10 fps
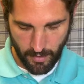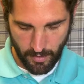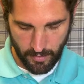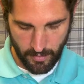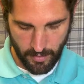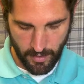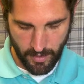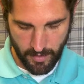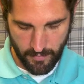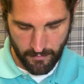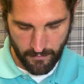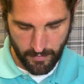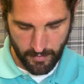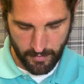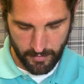life
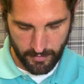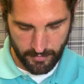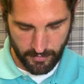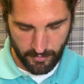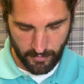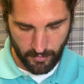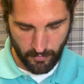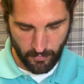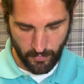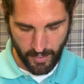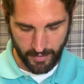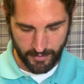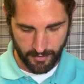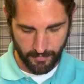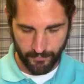is
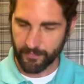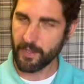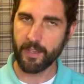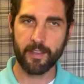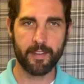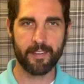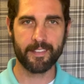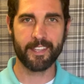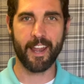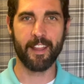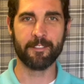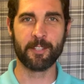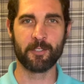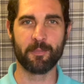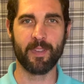great. Gotta love
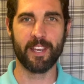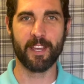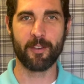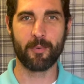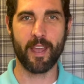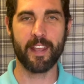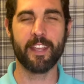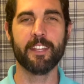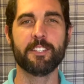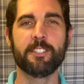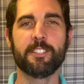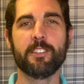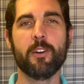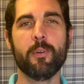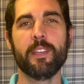social media, right? It's just
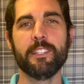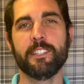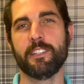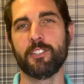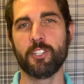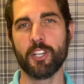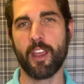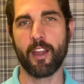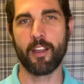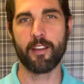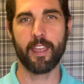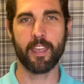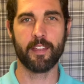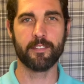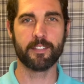so easy to share
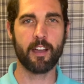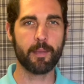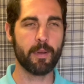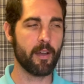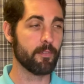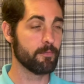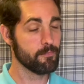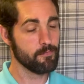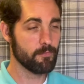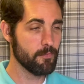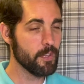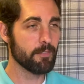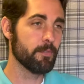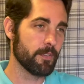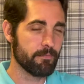and talk about
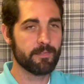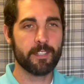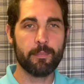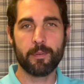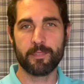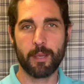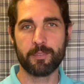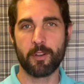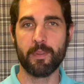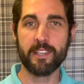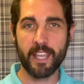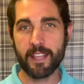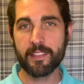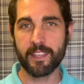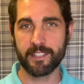really what sometimes are
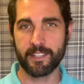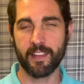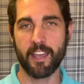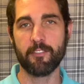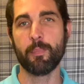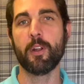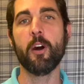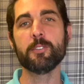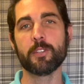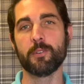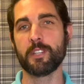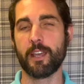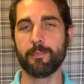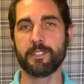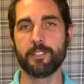mundane things in life, but also
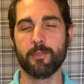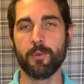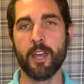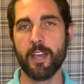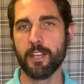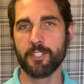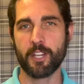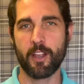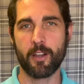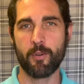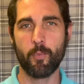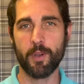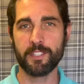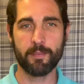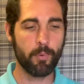times to share
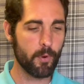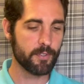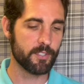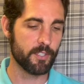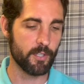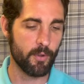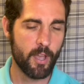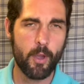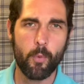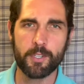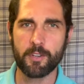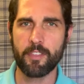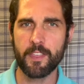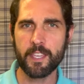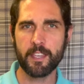what's important to you, what you're
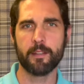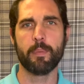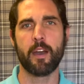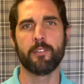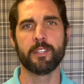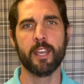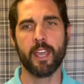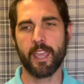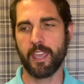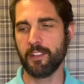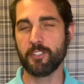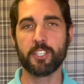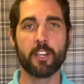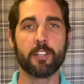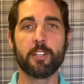thinking about, and
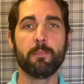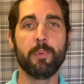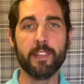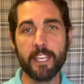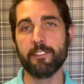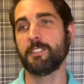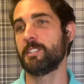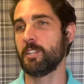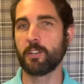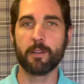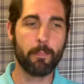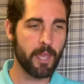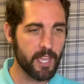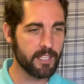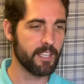share your beliefs, your
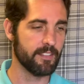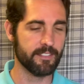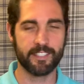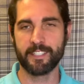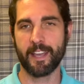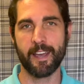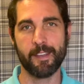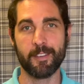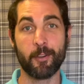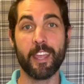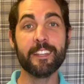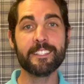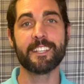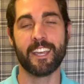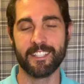opinions, your
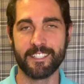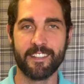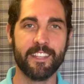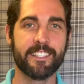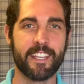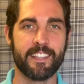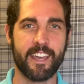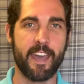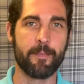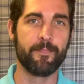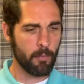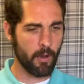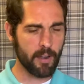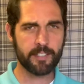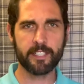insights, things like that.
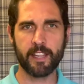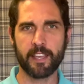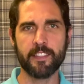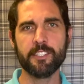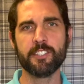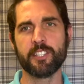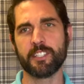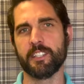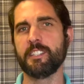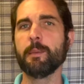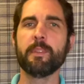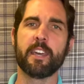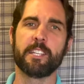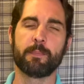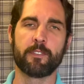Honestly, like this is just the tip of
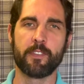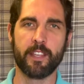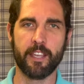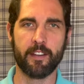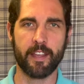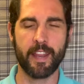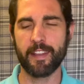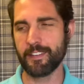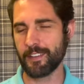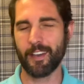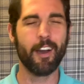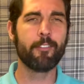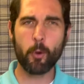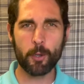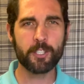the iceberg for the internet. And
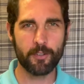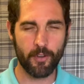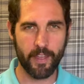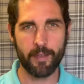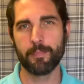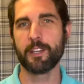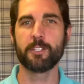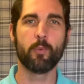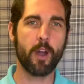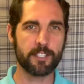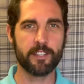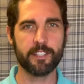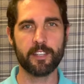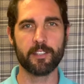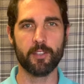of course, you know that because you're watching
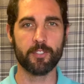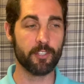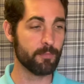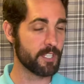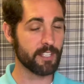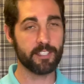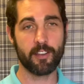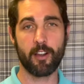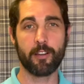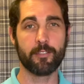this on YouTube. Chances are